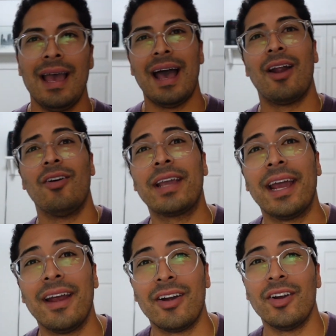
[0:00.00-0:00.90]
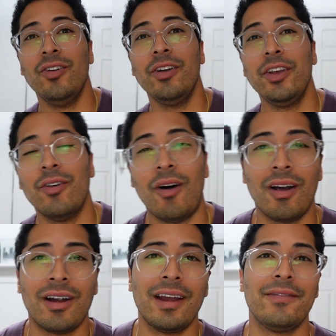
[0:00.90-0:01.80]
I don't care who you
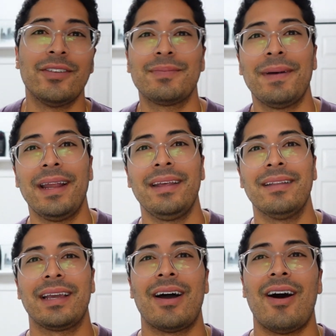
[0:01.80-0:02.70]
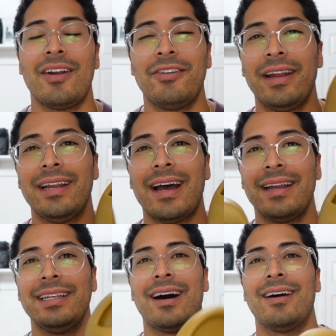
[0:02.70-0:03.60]
are, if you're spending like
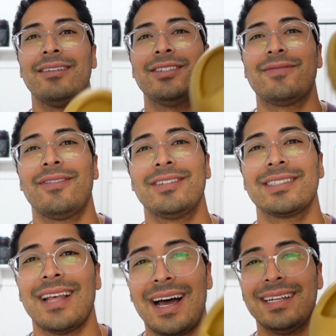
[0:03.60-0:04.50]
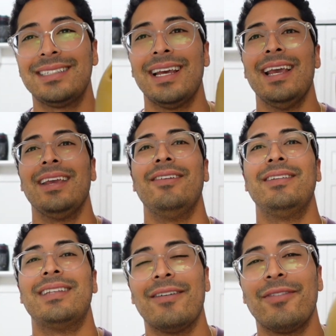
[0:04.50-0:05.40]
$190 for slides, you
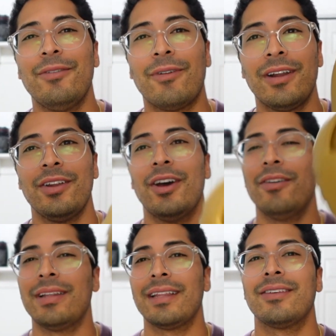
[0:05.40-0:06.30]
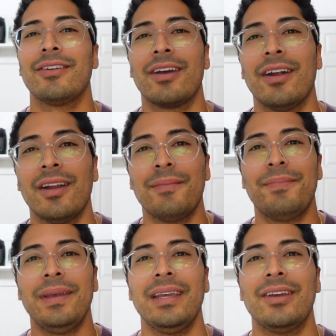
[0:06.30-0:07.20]
definitely want to know that they're gonna
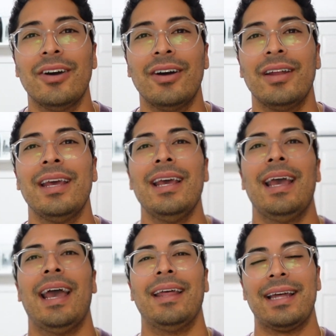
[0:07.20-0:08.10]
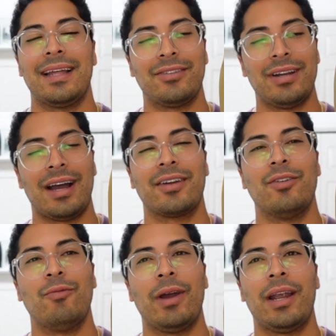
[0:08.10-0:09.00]
be good and that they're not
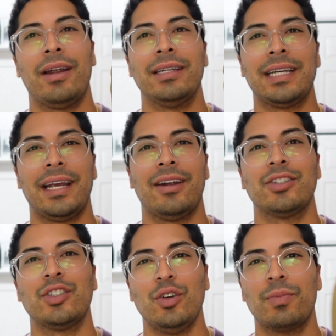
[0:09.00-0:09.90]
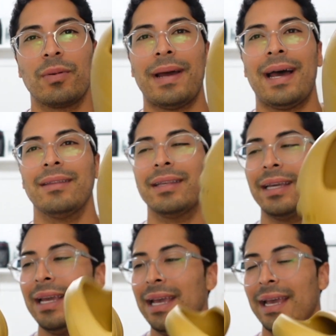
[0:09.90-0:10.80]
gonna wear and tear super badly.